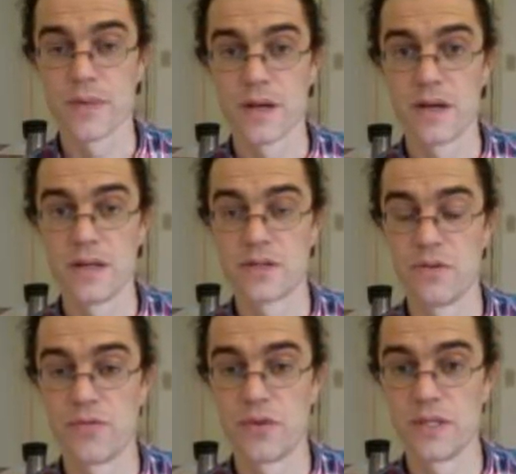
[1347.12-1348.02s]
Okay,
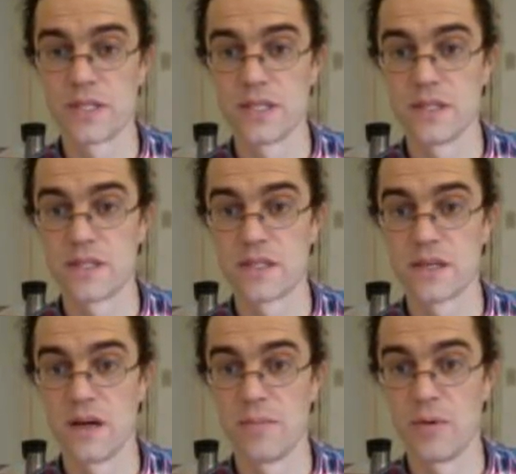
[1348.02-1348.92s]
so for instance,
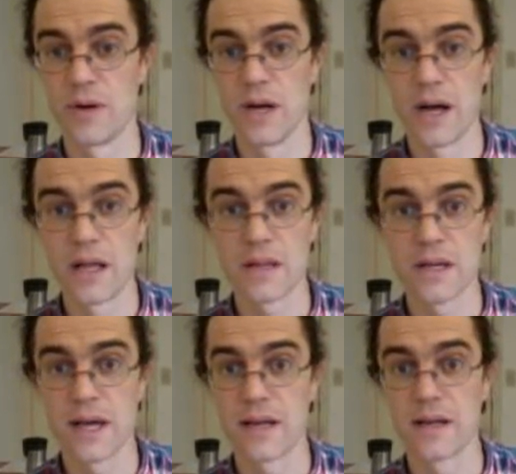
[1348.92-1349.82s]
Montreal,
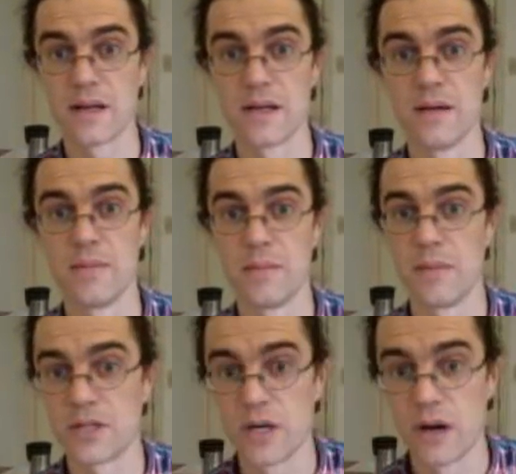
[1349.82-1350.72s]
Canada,
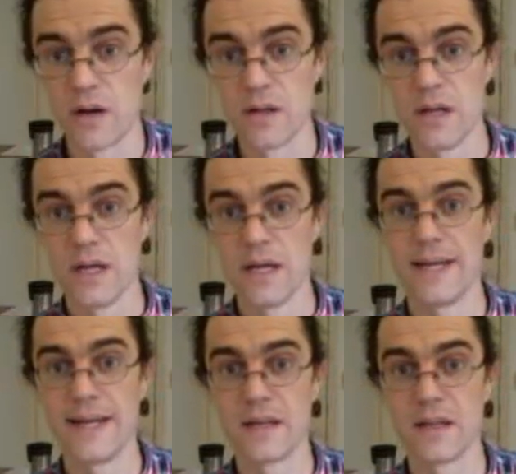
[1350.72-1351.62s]
Montreal
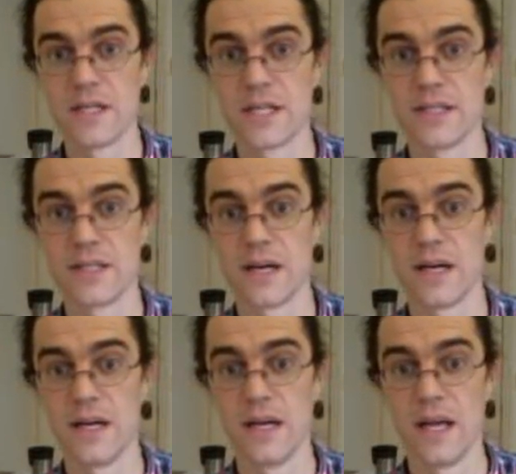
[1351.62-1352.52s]
in English is
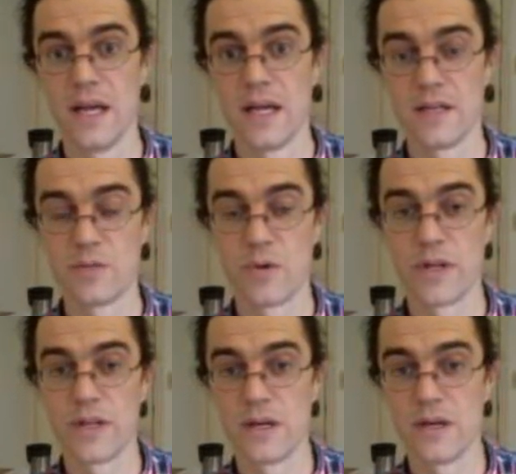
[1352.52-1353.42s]
one
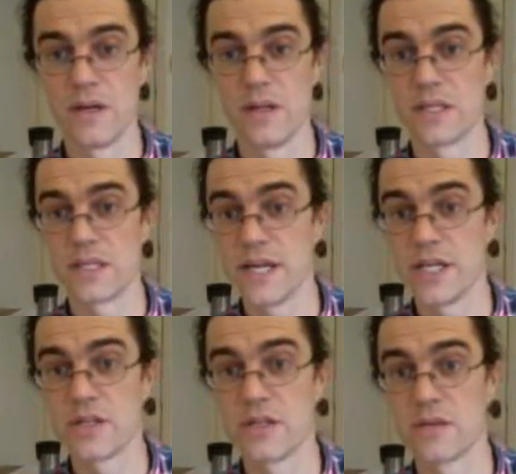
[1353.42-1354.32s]
of the
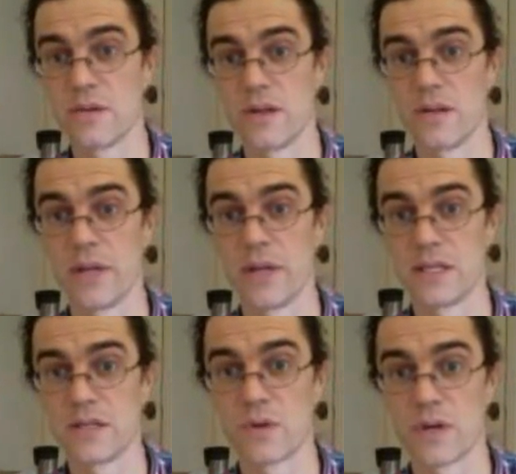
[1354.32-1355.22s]
stations, one of the
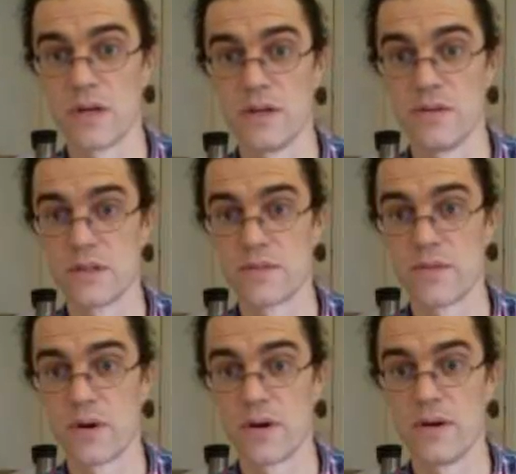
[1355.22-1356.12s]
places we're going to do this
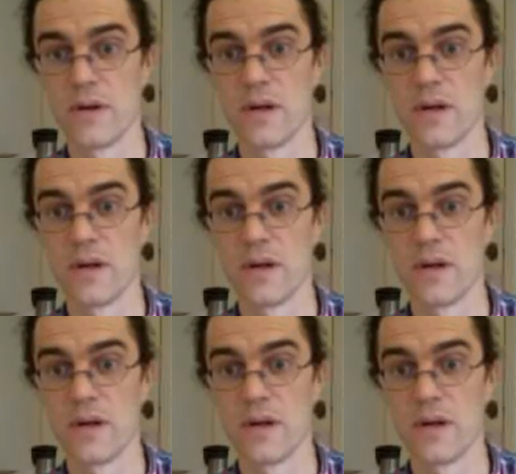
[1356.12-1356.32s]
for, and